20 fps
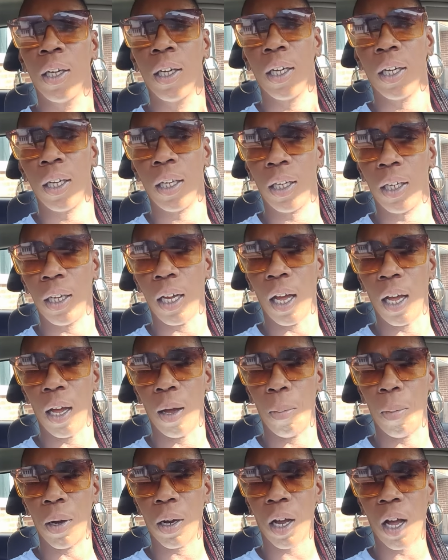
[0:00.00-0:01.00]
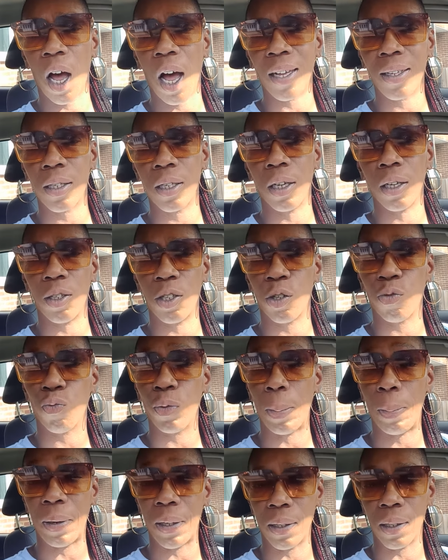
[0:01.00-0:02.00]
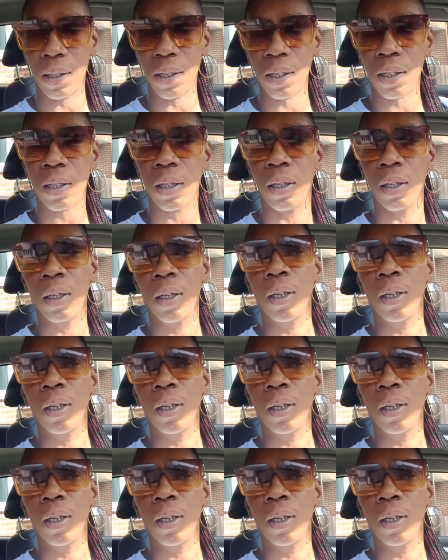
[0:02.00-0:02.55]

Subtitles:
he cut her to ribbons.